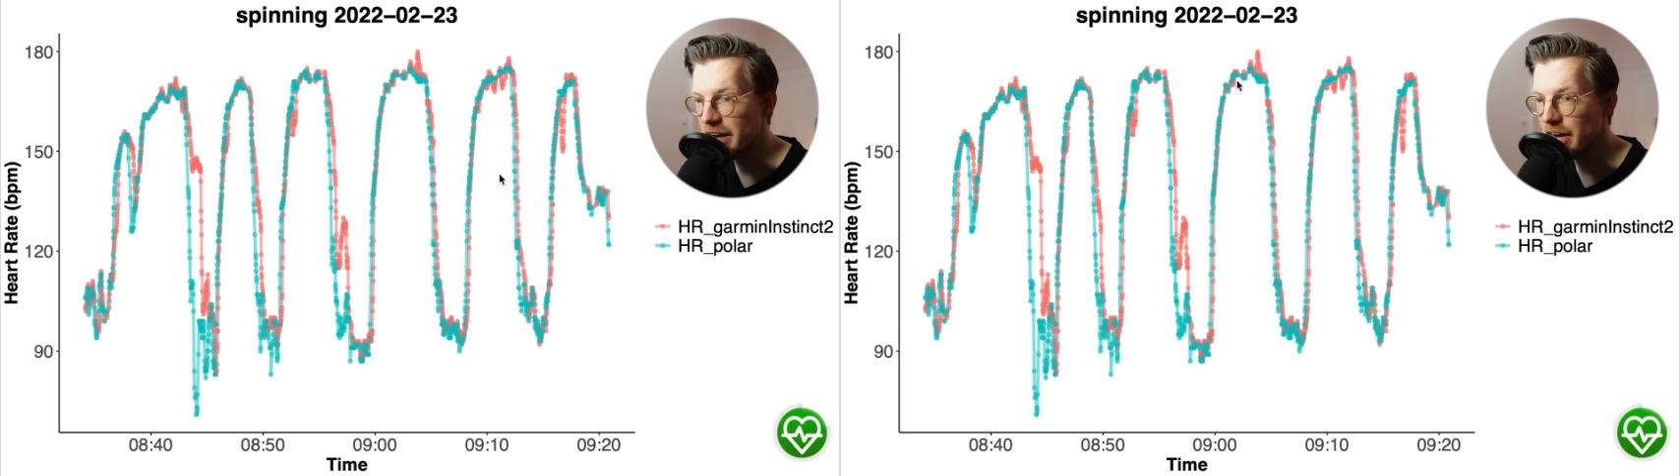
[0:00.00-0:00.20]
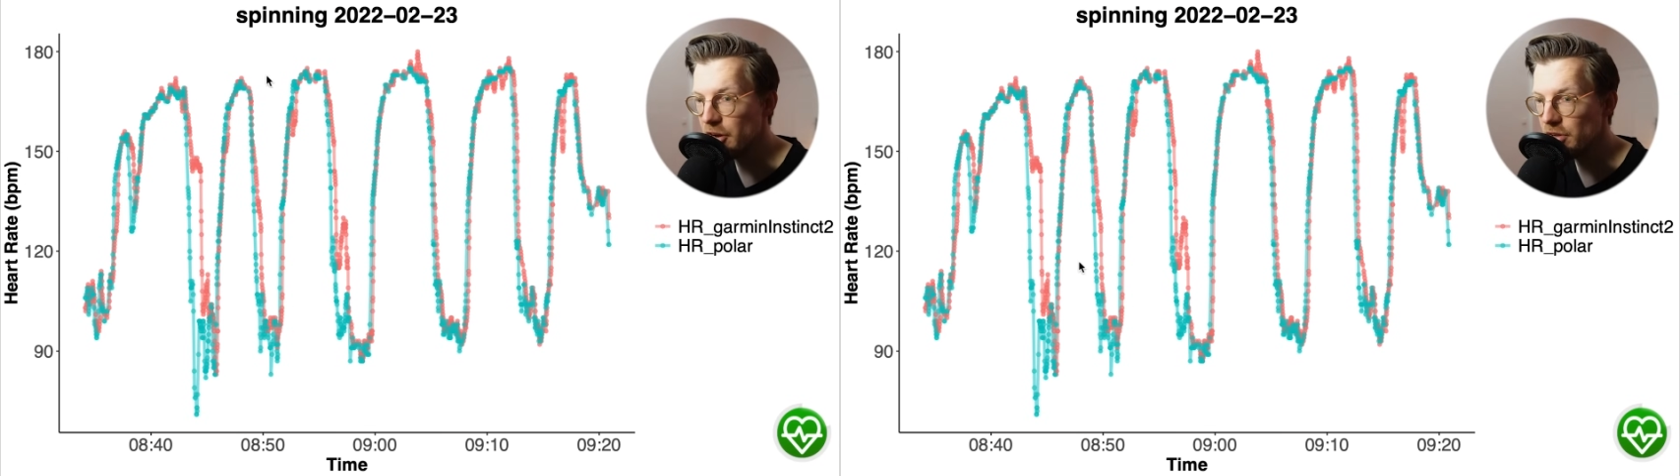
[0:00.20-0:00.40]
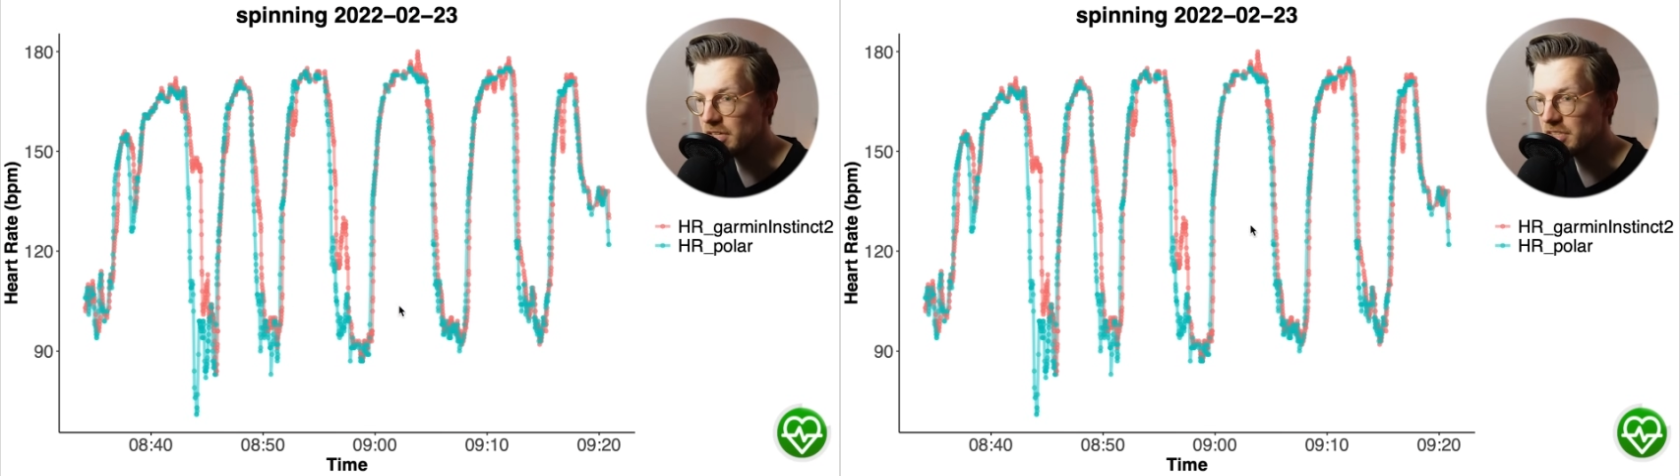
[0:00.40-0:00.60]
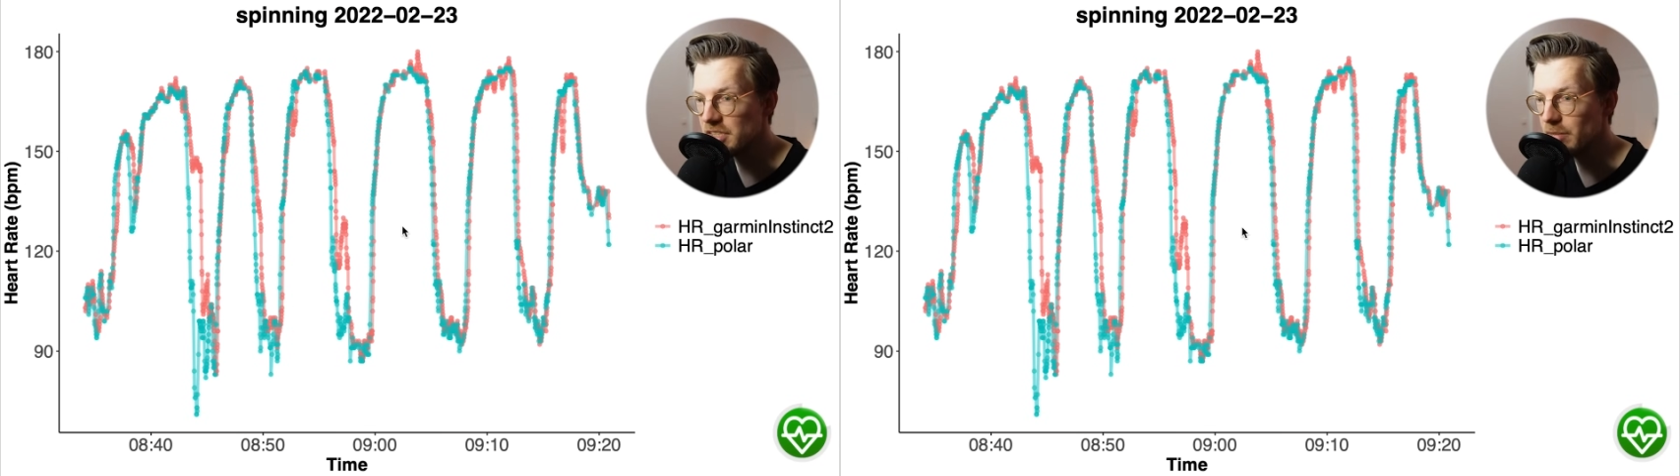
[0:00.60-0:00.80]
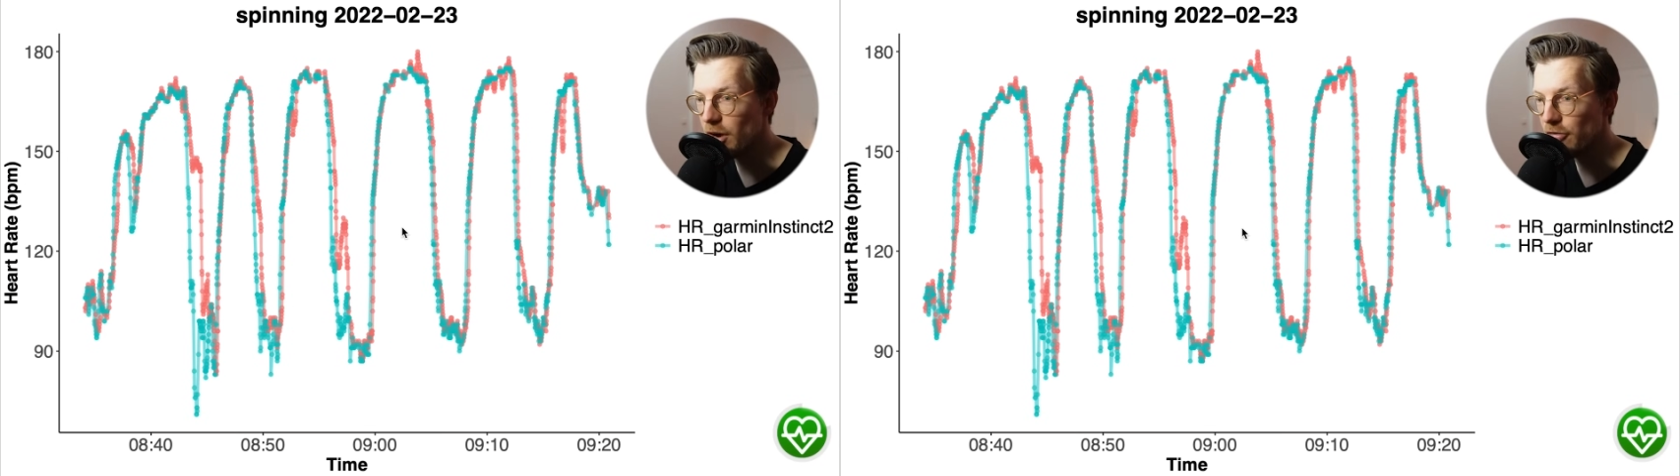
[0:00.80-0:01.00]
Here you can
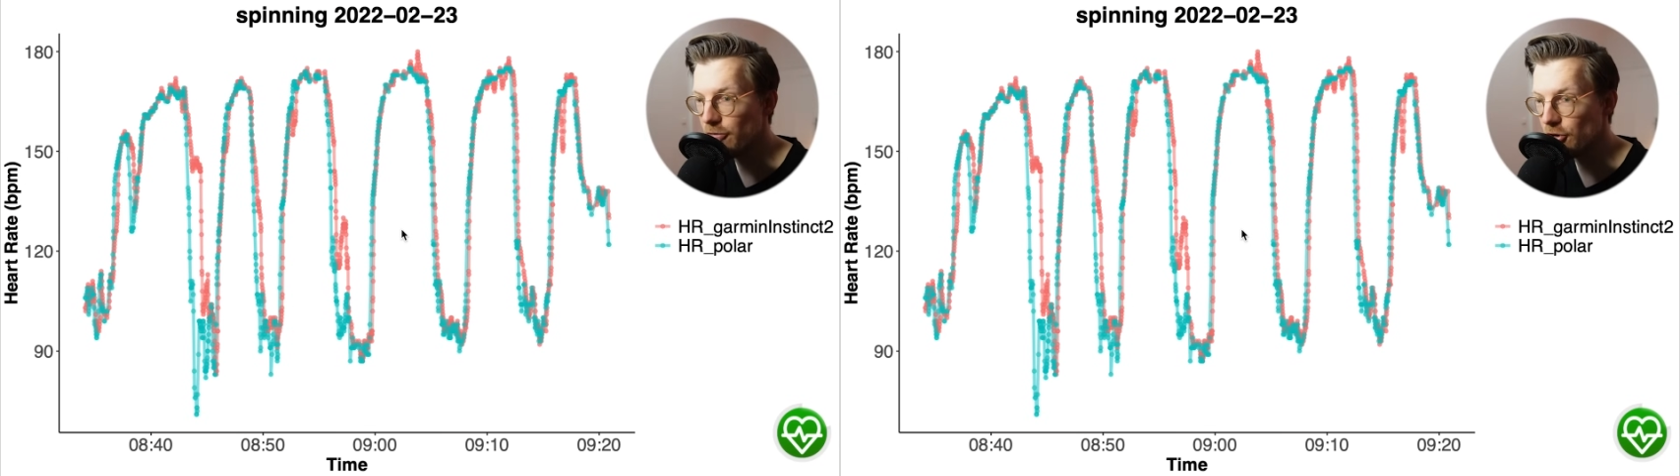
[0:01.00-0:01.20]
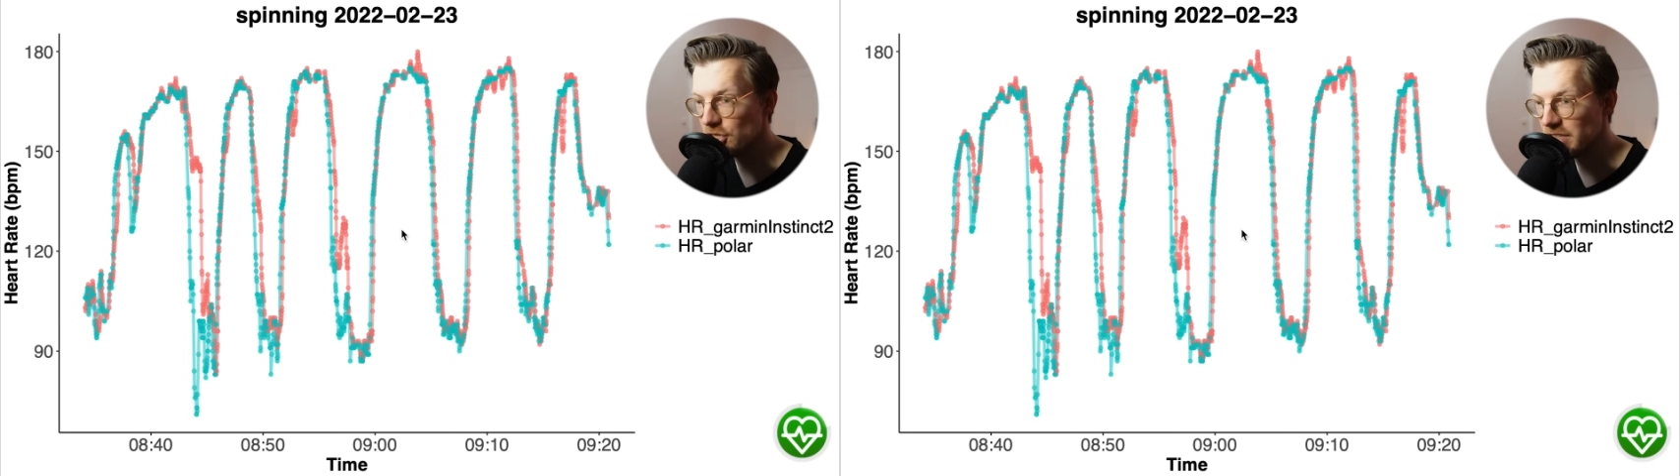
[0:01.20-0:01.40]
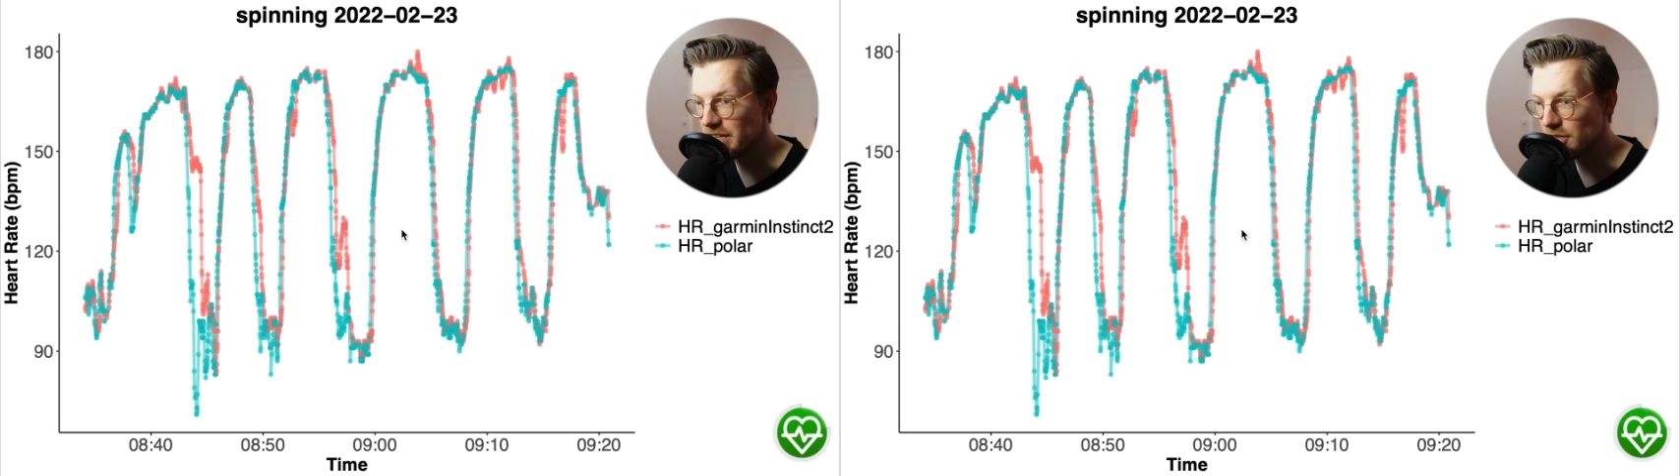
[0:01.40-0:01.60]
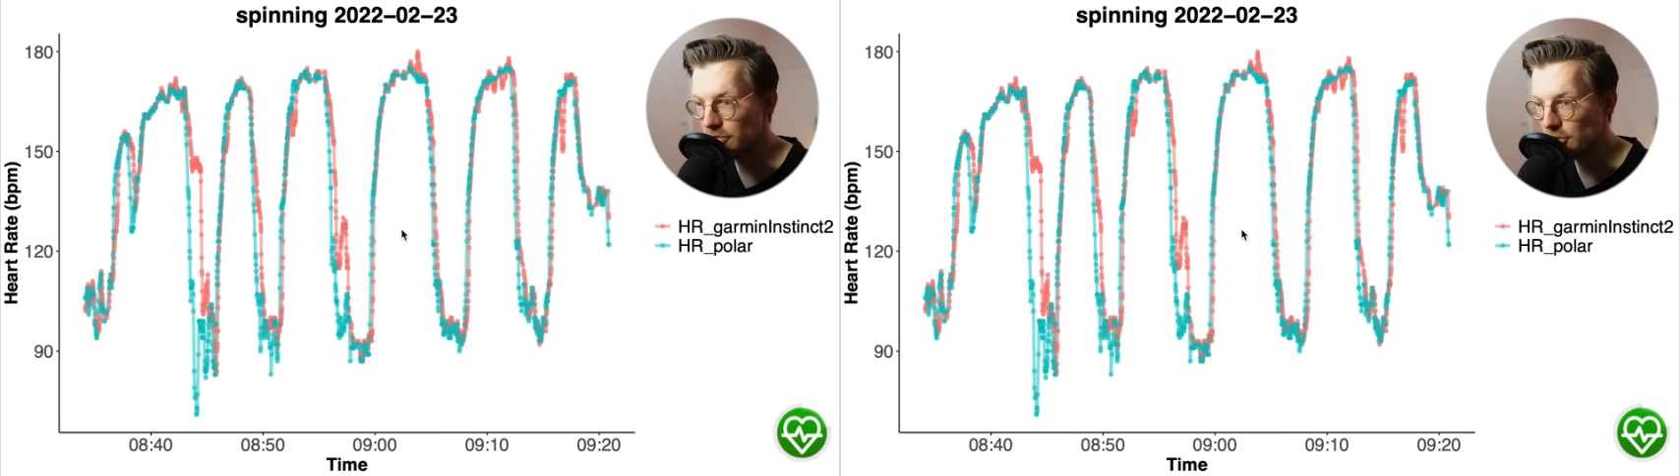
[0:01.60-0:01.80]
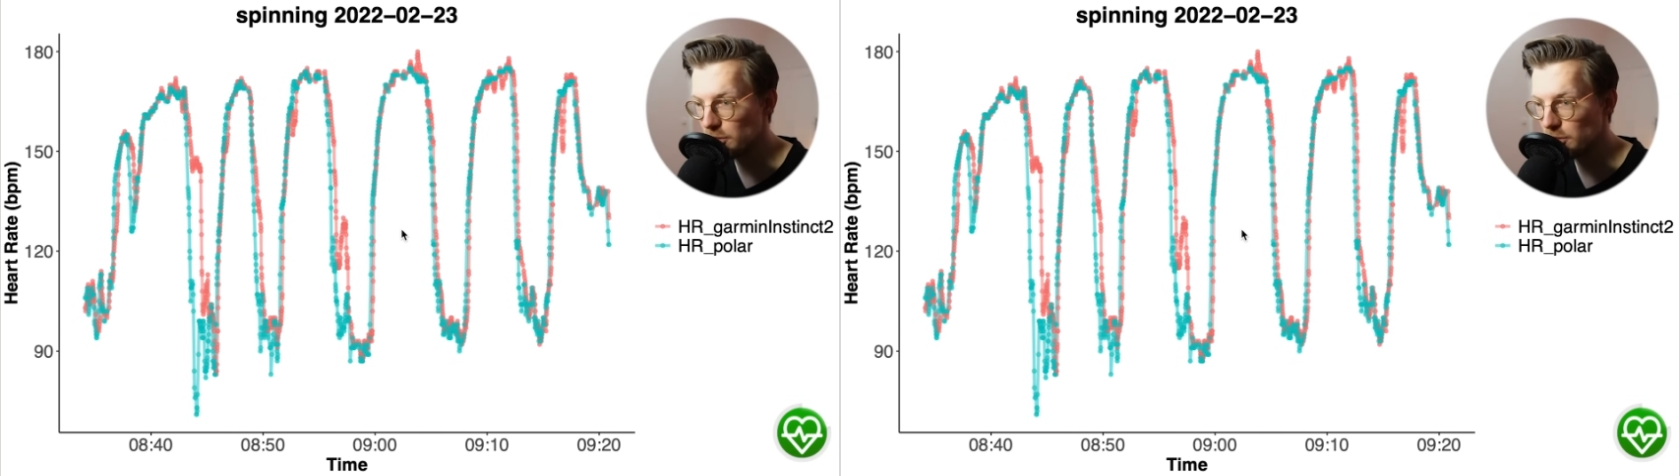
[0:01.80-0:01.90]
see my first interval